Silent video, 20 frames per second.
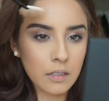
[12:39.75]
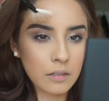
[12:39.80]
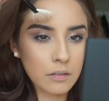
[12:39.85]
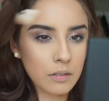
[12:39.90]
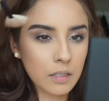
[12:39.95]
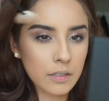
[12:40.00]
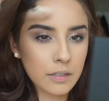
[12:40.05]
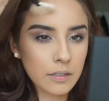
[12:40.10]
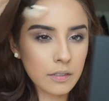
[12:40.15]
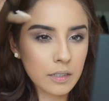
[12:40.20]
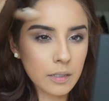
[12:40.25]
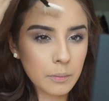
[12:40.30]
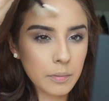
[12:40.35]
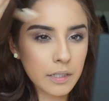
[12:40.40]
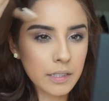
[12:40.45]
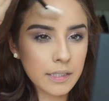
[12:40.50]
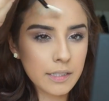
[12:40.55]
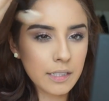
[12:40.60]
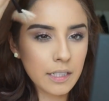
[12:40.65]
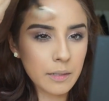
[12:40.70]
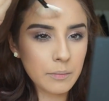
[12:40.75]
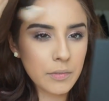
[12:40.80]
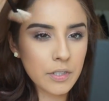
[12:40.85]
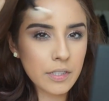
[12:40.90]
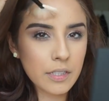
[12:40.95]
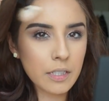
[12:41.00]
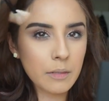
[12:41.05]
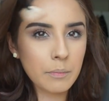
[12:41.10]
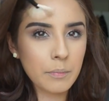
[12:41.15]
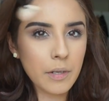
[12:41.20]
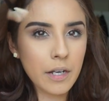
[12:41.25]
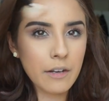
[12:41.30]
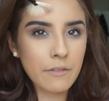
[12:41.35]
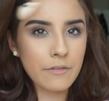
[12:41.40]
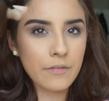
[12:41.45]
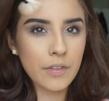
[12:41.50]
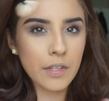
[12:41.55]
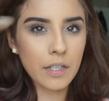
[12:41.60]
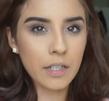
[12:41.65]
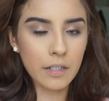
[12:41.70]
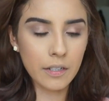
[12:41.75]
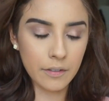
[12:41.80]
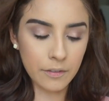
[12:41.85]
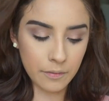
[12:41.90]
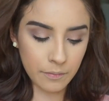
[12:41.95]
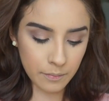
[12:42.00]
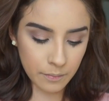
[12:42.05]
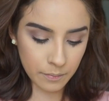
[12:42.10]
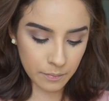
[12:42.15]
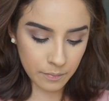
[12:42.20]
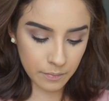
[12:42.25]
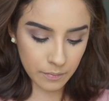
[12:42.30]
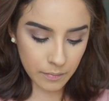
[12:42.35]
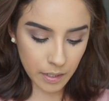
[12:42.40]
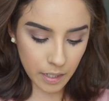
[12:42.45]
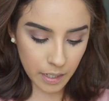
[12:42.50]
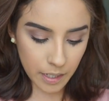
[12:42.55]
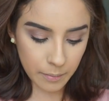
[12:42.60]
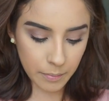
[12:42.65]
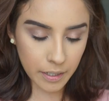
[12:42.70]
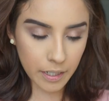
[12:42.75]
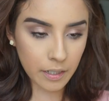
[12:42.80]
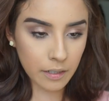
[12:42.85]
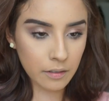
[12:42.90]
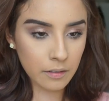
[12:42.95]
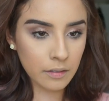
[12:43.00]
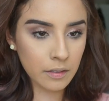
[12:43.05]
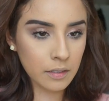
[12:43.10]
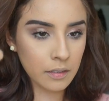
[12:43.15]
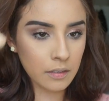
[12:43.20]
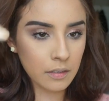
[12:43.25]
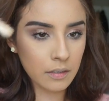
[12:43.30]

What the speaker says: We're also going to put some just above the eyebrow.